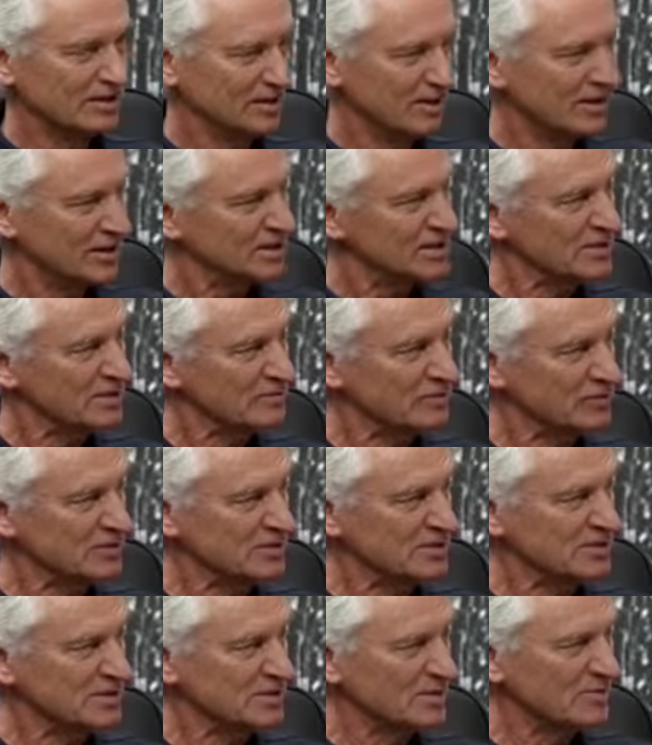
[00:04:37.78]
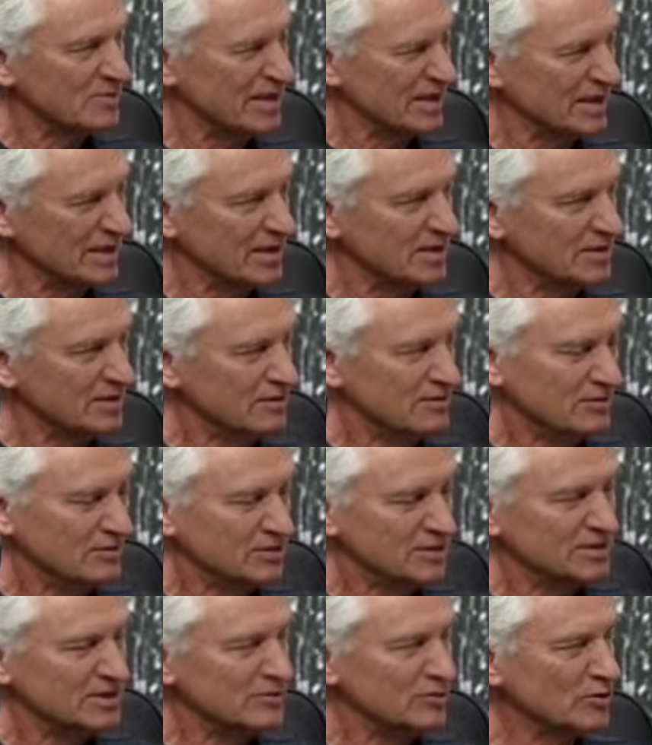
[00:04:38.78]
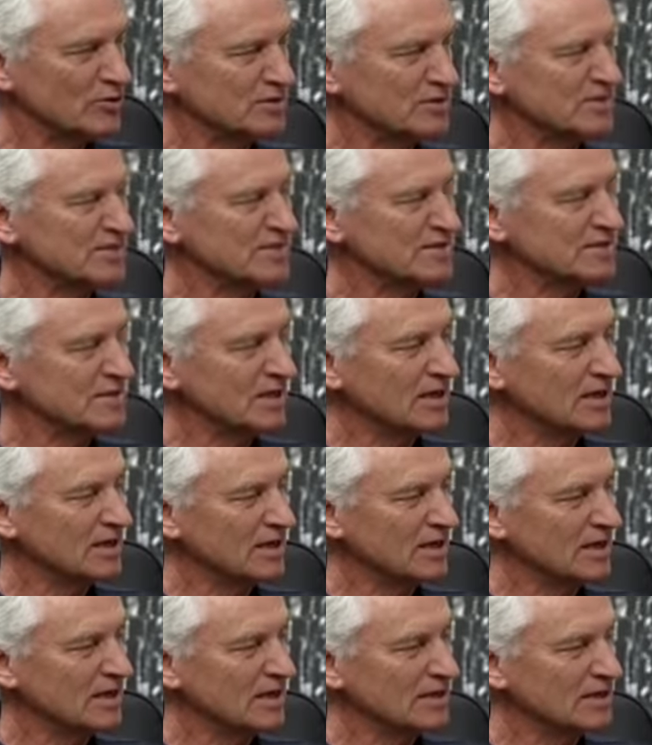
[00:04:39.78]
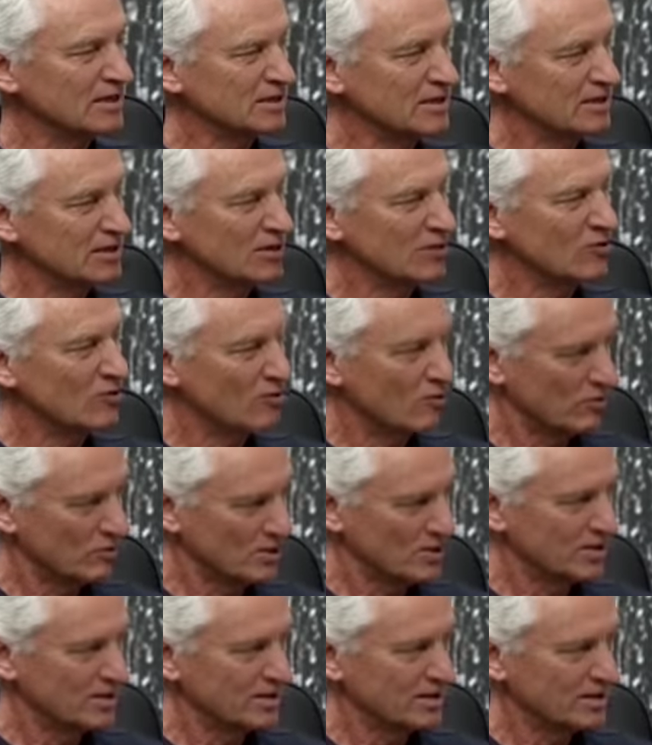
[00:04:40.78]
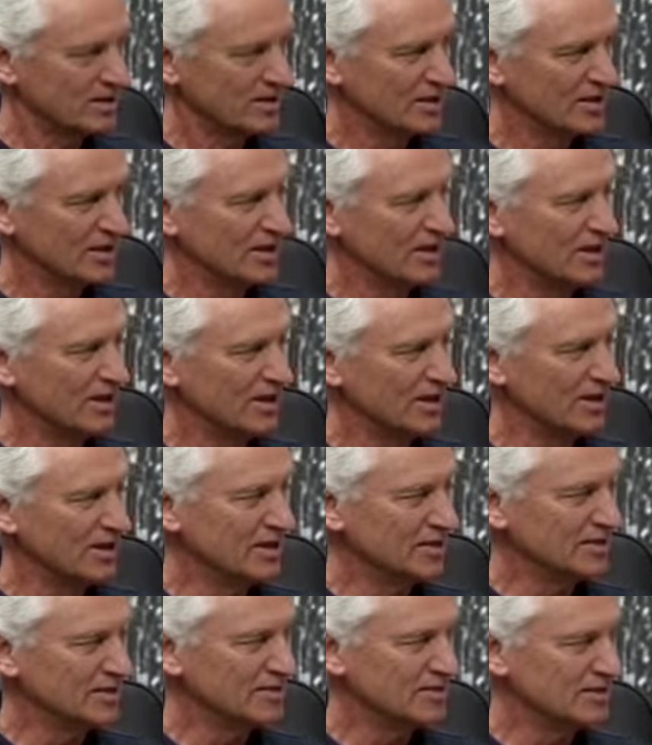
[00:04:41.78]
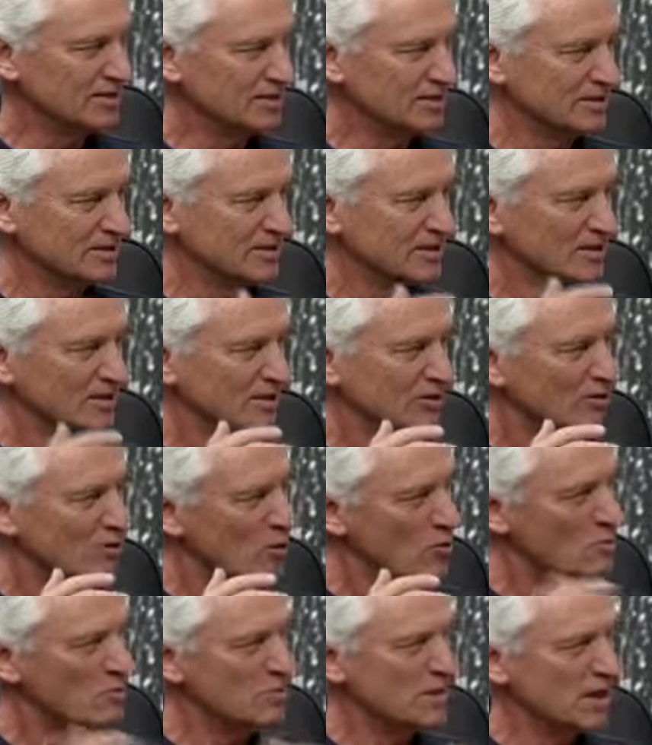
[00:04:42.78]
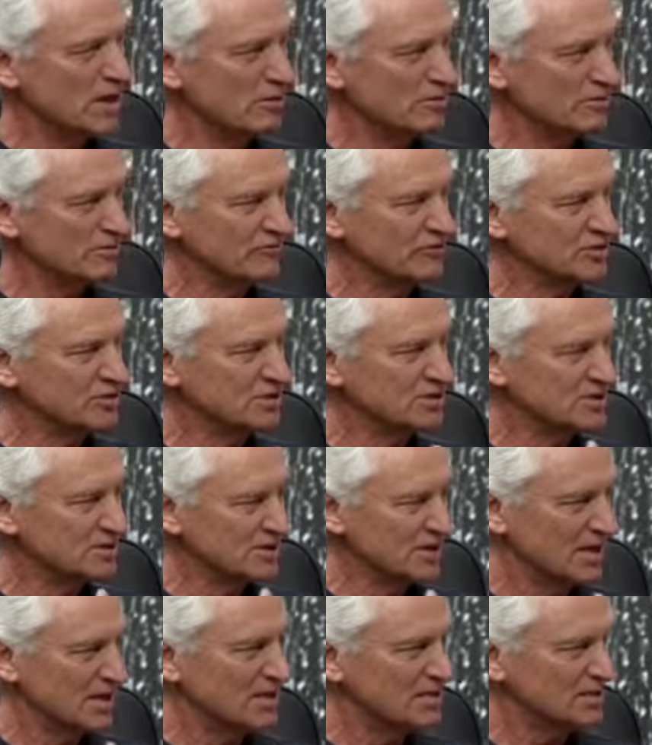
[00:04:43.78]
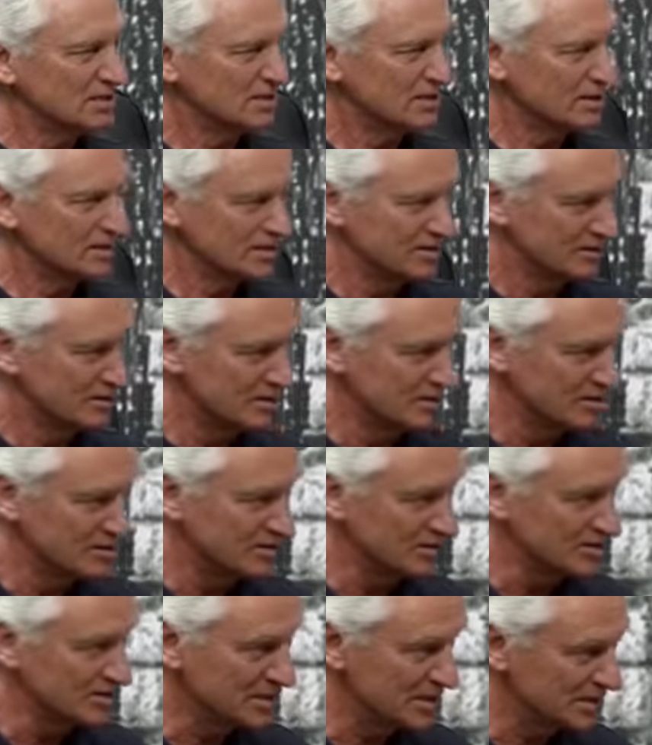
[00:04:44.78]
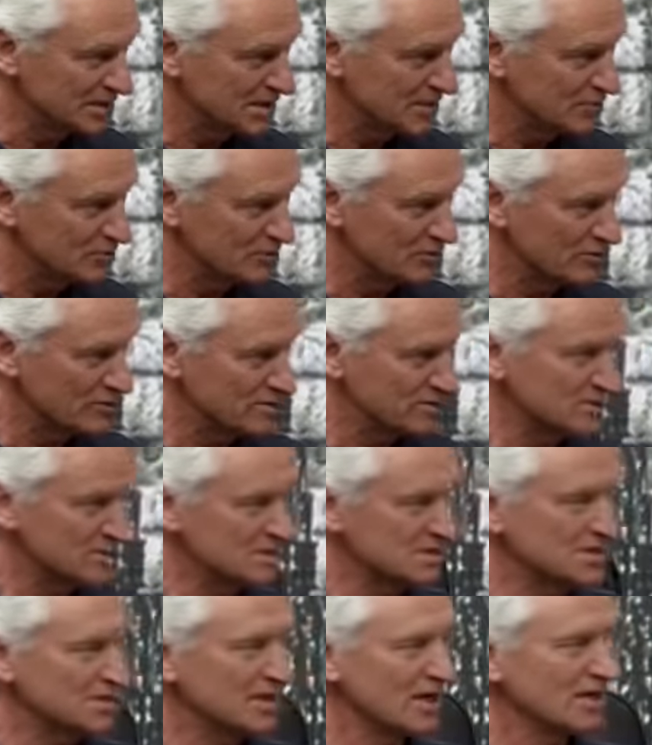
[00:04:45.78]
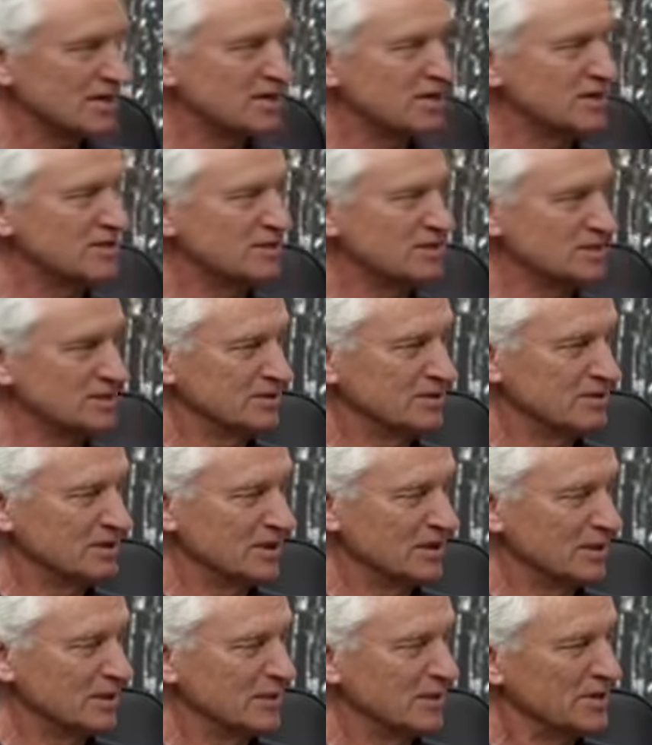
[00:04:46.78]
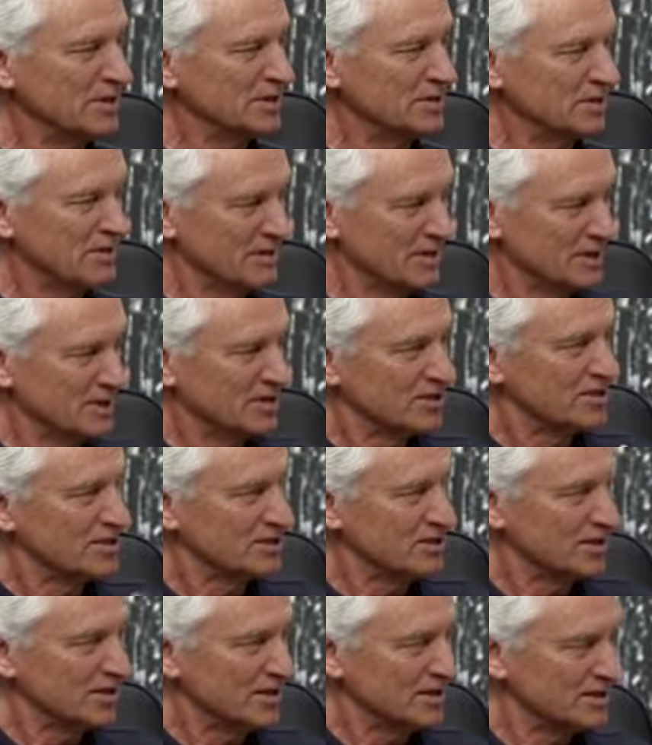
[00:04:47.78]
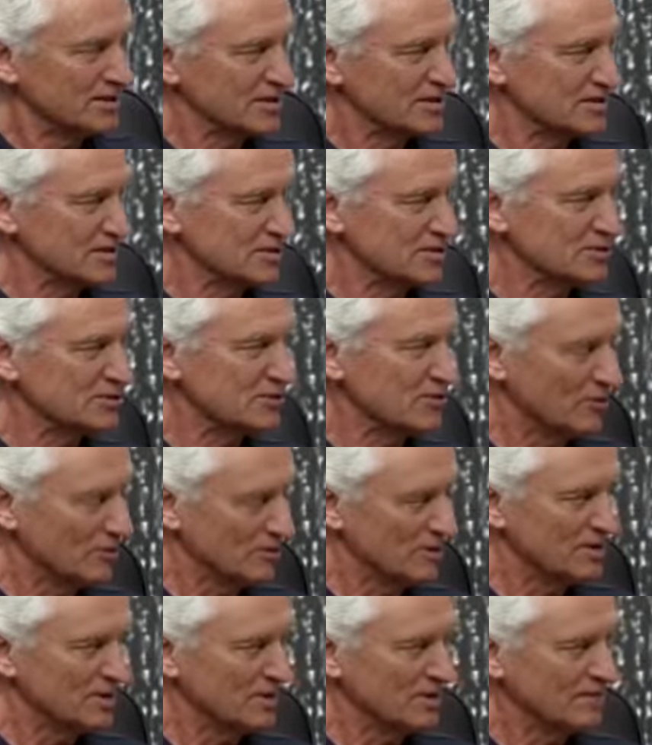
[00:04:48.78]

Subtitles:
Receptors in the brain or in the body, these are like lock, and compound which is entering these receptors, this is like key, and when key enters this lock,